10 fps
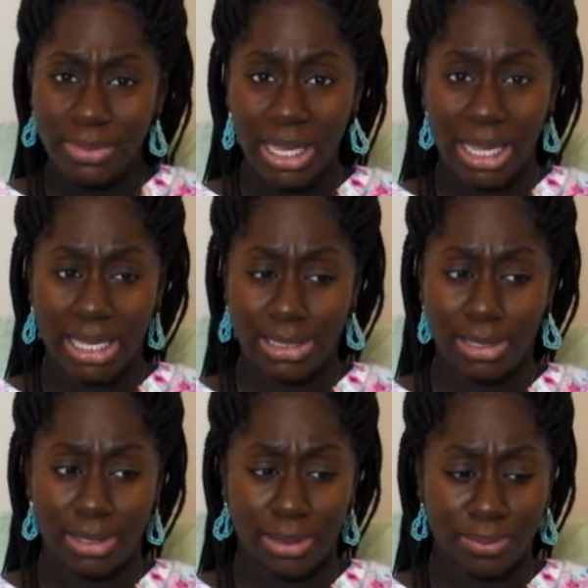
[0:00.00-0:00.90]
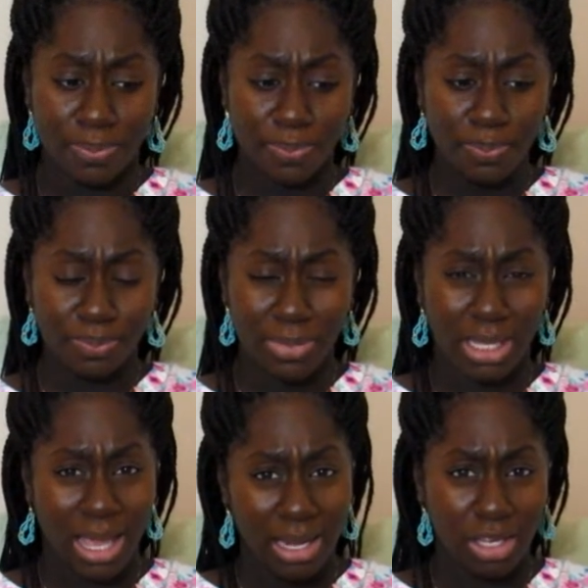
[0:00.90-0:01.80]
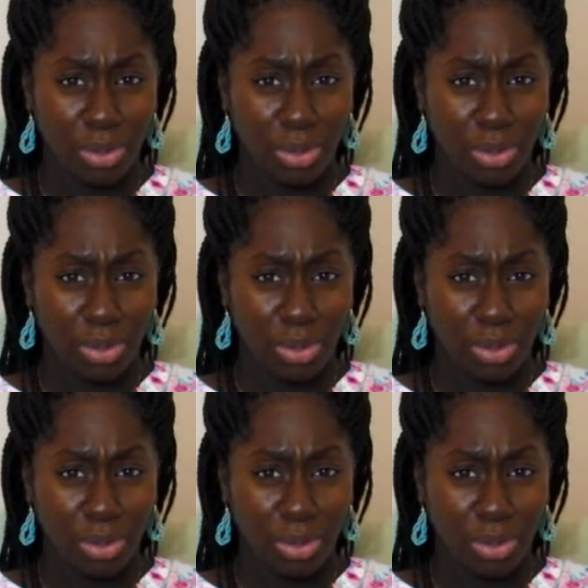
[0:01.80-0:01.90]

And a lot of you